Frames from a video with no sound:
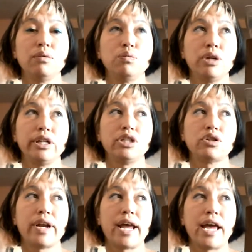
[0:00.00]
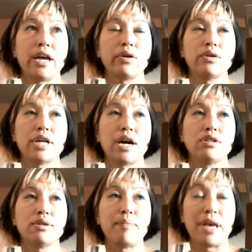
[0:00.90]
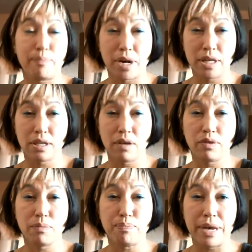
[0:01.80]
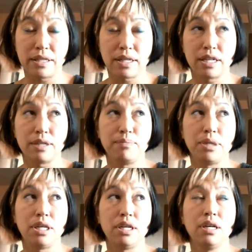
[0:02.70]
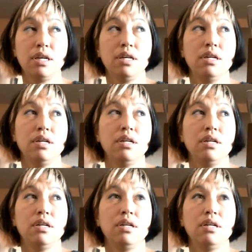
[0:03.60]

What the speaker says: I'm really, really trying to anchor down to make myself the best I can be